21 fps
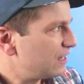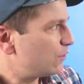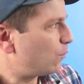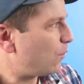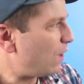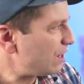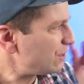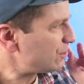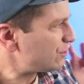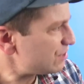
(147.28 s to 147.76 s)

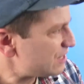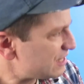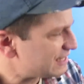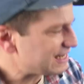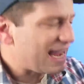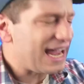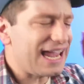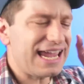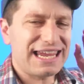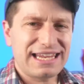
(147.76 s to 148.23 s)
what you're
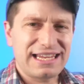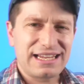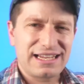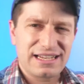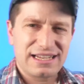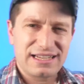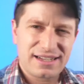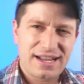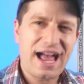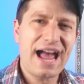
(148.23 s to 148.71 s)

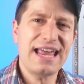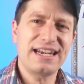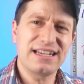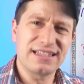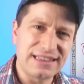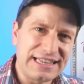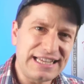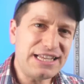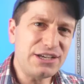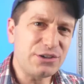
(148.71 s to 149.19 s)
saying kind
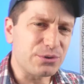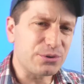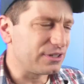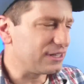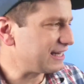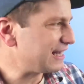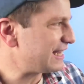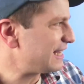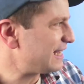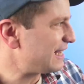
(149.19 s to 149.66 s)
of
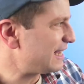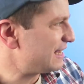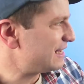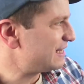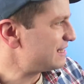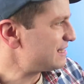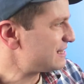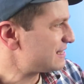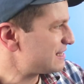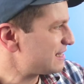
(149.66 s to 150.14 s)
literally
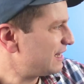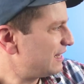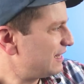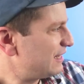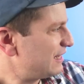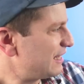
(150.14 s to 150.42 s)
is